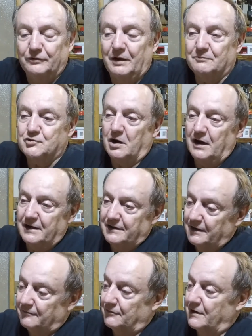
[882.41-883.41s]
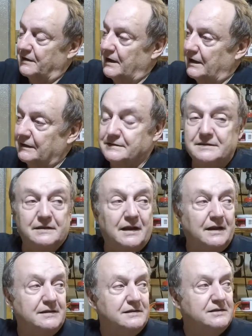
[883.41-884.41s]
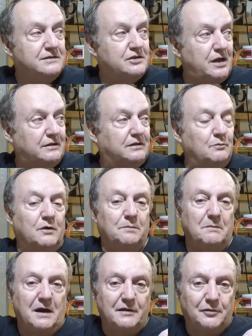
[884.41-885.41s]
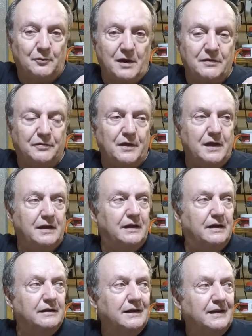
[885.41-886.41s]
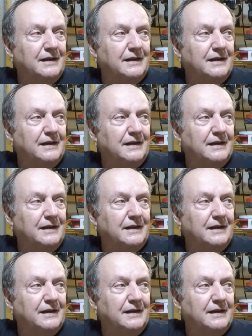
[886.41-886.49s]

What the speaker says: and I'm trying different nuts, and I checked it with my thread thing, and